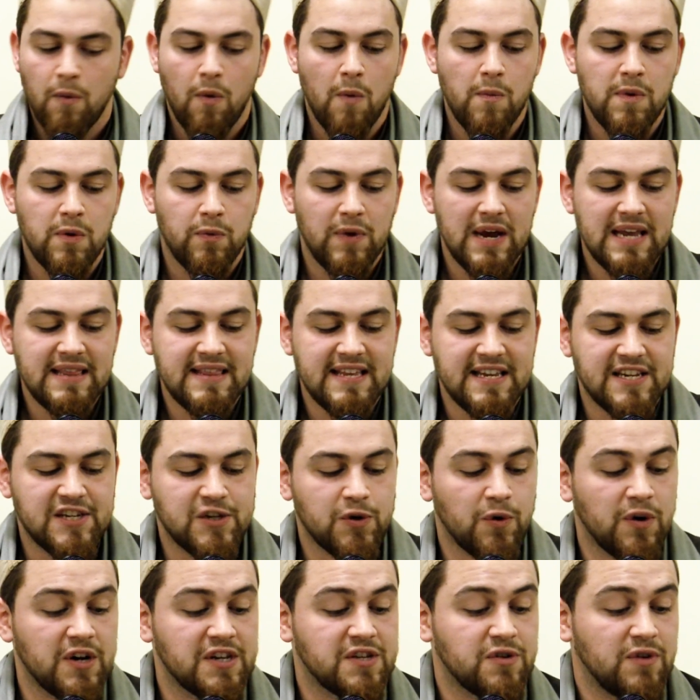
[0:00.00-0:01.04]
when we read these
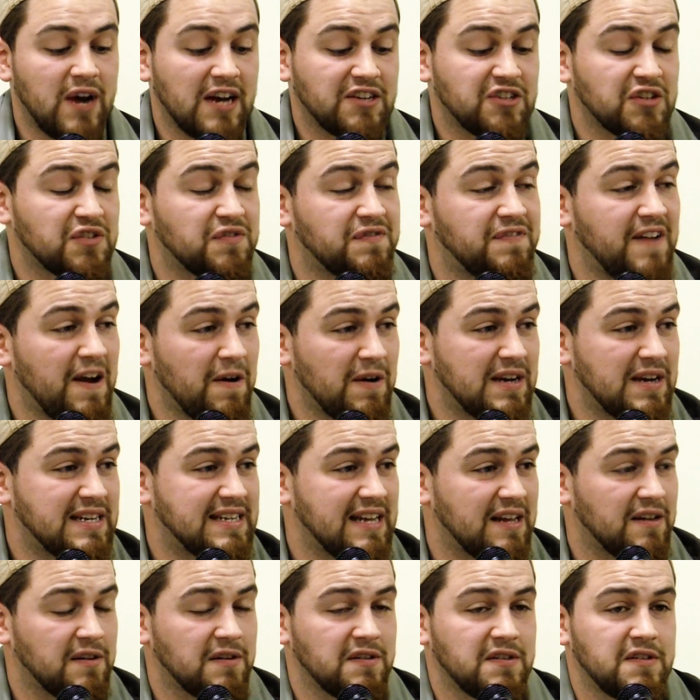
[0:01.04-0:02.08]
stories, they're not just fairy
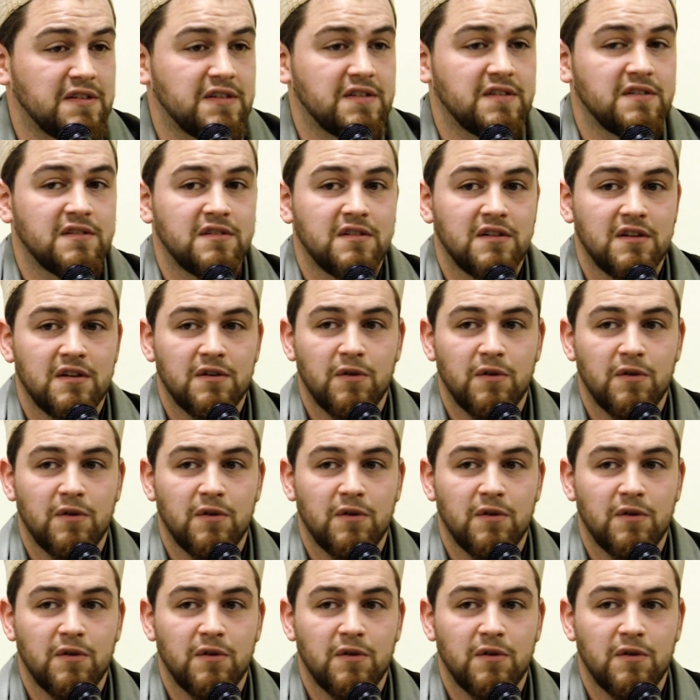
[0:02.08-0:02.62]
tales,